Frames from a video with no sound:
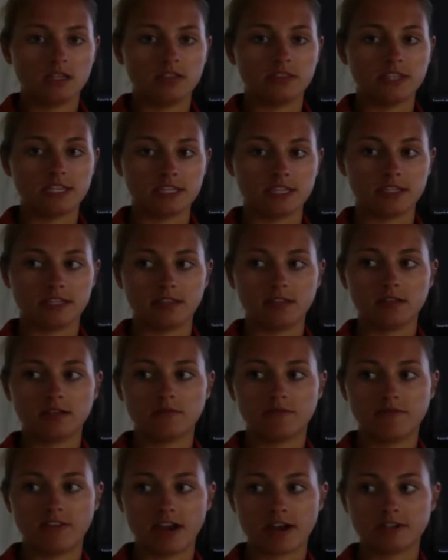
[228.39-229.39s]
the
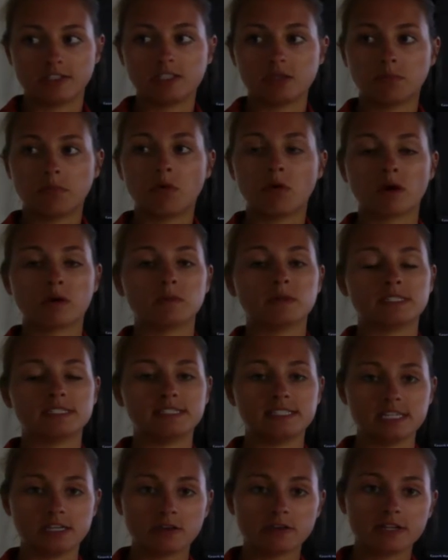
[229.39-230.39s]
fair to poor was
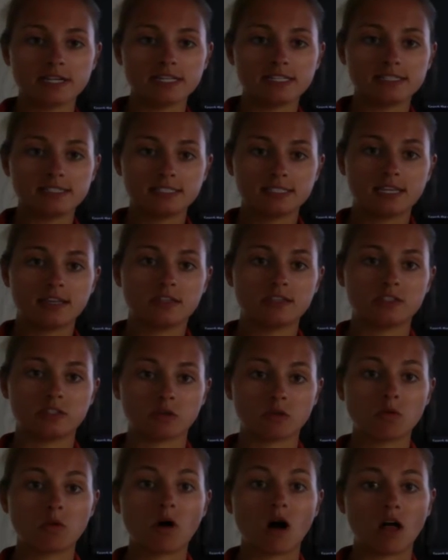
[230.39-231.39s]
decreased, so
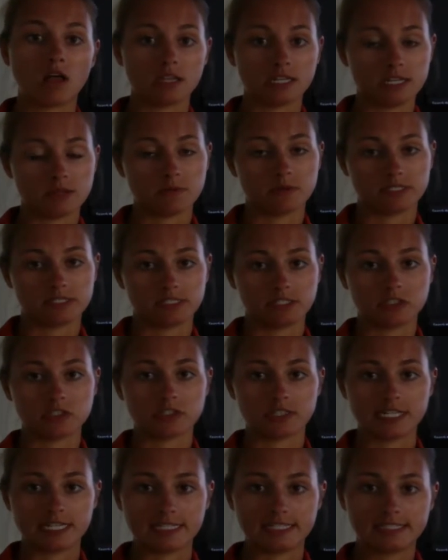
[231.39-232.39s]
quality was
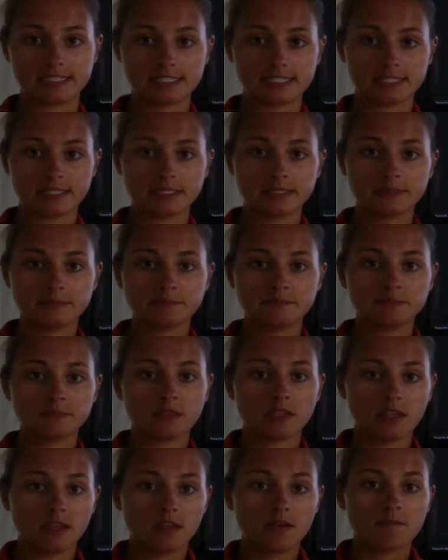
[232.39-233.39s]
increased.
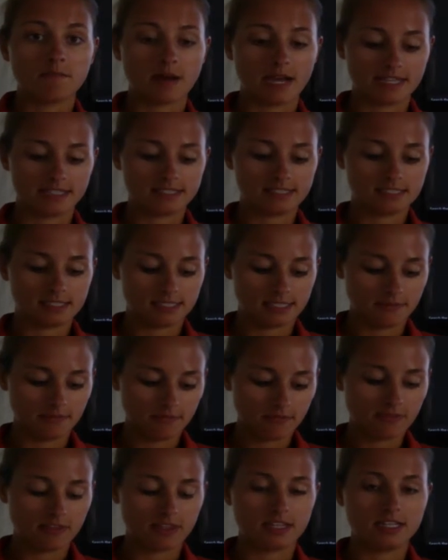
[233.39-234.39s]
My
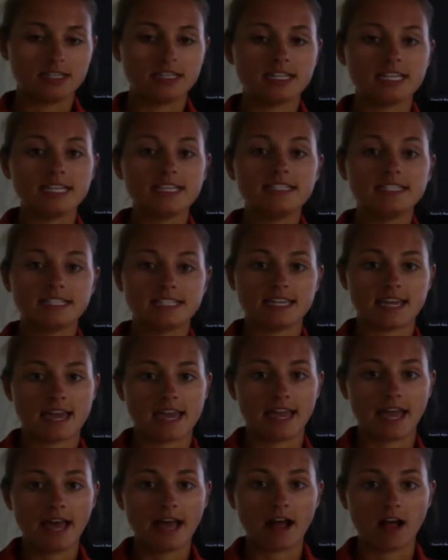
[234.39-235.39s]
Stimpson
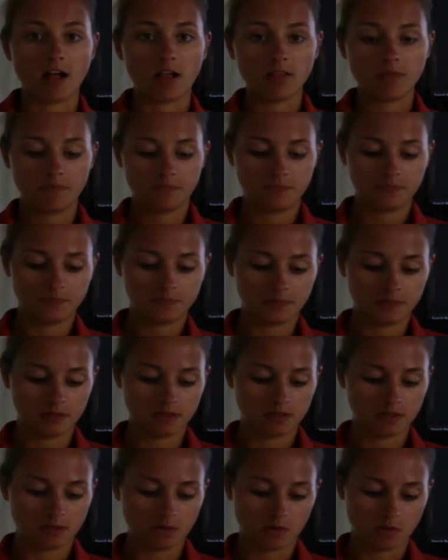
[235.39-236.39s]
ETAL
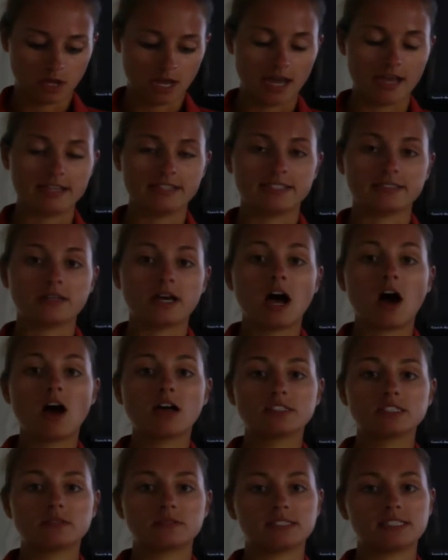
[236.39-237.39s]
is
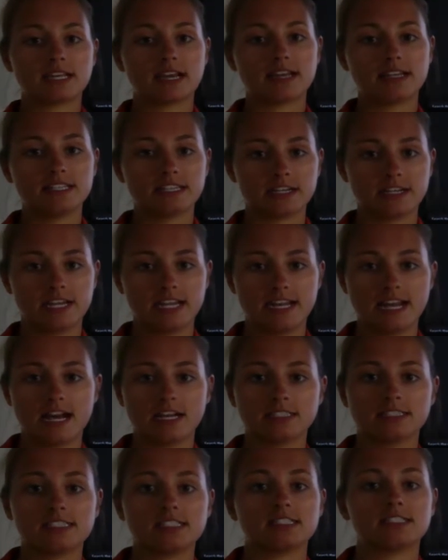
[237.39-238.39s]
also a secondary
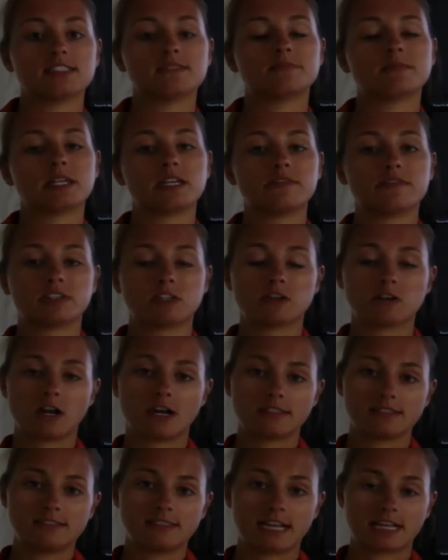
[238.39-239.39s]
analysis, but of a
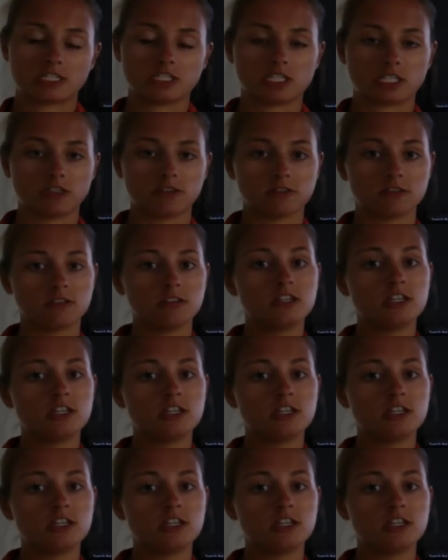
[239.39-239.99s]
cross-sectional